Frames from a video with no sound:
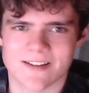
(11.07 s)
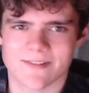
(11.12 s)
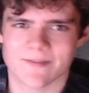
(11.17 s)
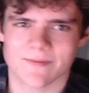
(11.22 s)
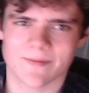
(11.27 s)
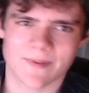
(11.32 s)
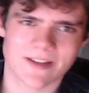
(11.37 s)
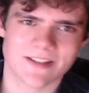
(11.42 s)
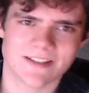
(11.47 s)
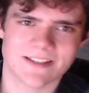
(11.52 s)
I'm
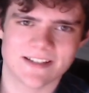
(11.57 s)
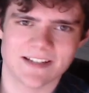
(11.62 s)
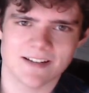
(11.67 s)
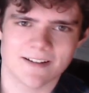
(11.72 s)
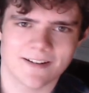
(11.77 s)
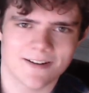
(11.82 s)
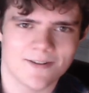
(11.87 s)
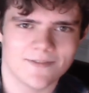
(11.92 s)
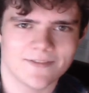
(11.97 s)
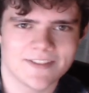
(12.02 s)
about to take
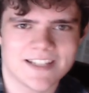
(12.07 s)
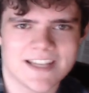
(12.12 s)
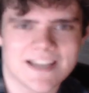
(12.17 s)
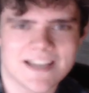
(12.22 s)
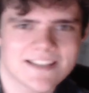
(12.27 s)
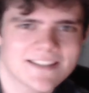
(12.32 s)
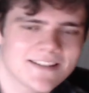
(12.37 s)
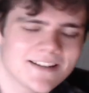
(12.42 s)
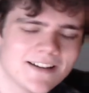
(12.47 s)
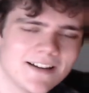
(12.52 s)
a COVID
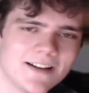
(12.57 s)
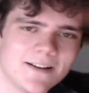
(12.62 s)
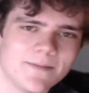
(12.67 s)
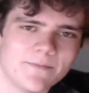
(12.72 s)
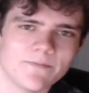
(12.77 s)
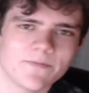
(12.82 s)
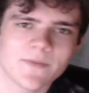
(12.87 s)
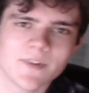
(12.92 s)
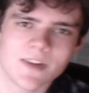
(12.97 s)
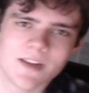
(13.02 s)
test.
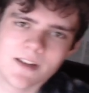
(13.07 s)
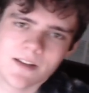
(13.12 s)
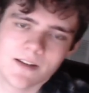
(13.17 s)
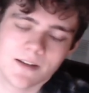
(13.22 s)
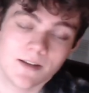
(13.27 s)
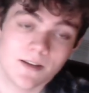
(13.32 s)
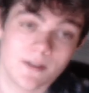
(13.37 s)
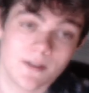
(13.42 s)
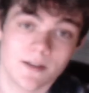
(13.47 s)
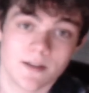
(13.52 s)
Um,
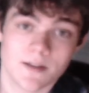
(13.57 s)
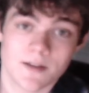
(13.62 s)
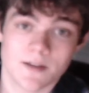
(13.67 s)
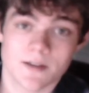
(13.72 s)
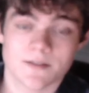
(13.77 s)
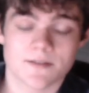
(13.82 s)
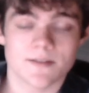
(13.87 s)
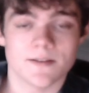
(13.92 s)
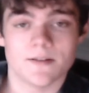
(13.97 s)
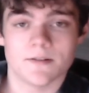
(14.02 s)

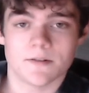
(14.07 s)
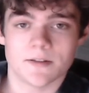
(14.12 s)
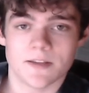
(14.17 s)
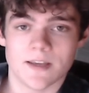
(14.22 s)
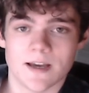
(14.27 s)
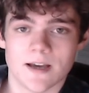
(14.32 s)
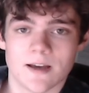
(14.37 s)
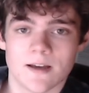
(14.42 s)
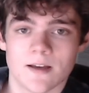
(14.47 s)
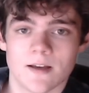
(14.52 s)
so
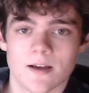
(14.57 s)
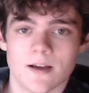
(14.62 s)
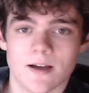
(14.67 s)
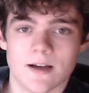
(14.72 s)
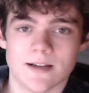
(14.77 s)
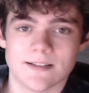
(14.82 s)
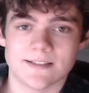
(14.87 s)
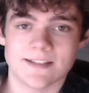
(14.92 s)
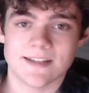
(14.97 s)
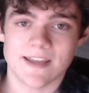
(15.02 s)
yeah.
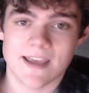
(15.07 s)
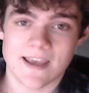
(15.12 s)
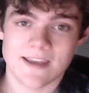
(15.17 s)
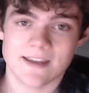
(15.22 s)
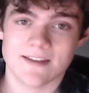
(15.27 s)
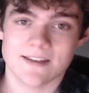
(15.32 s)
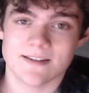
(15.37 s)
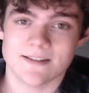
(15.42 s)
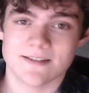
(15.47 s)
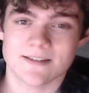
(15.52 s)
Uh,
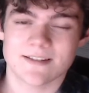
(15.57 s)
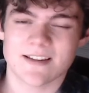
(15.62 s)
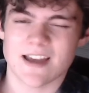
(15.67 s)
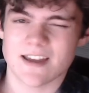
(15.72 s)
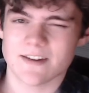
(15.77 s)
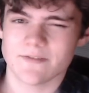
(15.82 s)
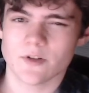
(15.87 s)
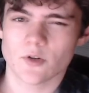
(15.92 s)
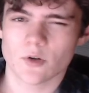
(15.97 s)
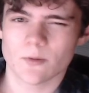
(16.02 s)
today is
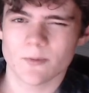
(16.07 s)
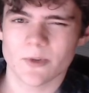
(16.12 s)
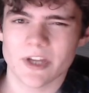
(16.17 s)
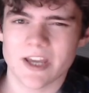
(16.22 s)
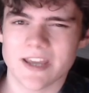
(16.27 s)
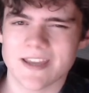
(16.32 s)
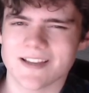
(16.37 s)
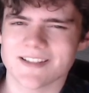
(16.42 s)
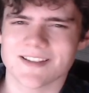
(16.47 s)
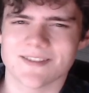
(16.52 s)
kind of a normal
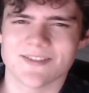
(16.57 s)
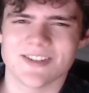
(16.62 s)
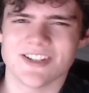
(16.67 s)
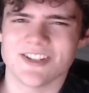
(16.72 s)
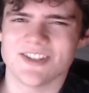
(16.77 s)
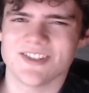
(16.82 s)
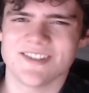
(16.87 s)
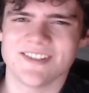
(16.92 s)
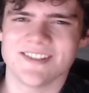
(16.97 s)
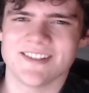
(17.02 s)
day, except I
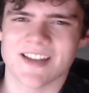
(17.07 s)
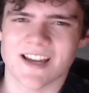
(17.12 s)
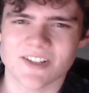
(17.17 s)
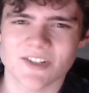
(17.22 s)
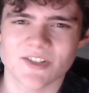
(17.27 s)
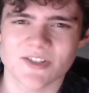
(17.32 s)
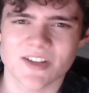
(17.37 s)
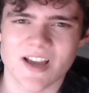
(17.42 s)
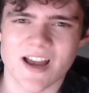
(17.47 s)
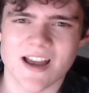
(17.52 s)
just didn't
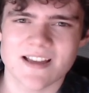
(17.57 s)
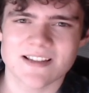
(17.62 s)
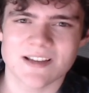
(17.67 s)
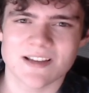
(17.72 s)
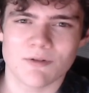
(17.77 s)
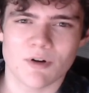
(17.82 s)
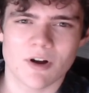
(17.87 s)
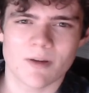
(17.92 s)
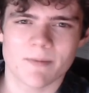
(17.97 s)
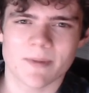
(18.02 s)
exercise.
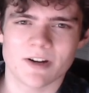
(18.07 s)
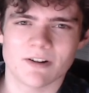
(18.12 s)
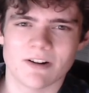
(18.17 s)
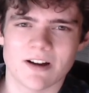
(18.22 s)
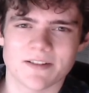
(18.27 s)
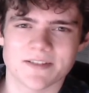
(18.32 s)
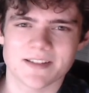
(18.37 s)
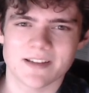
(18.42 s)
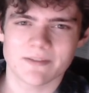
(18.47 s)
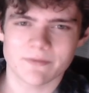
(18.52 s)
I woke up at
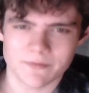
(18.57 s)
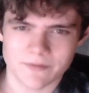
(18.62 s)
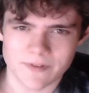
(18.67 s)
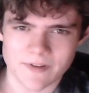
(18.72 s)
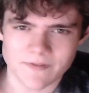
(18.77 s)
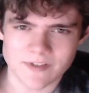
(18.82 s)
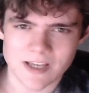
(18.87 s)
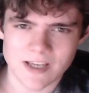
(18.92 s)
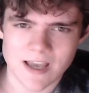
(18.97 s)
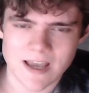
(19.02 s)
around
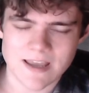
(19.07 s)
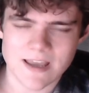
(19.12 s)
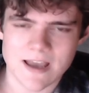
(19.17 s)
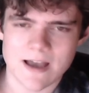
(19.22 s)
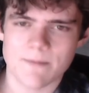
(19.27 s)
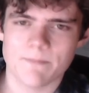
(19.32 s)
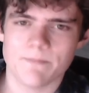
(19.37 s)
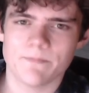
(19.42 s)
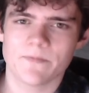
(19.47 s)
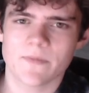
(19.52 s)
7:50 a.m.